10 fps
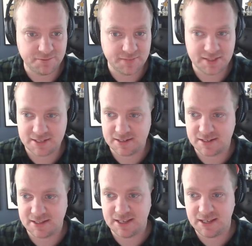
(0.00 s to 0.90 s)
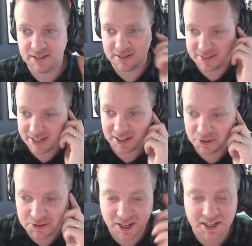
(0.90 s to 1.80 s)
This is the
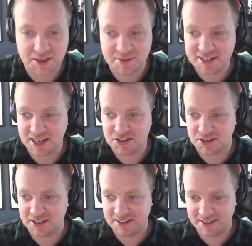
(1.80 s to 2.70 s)
Tello documentation.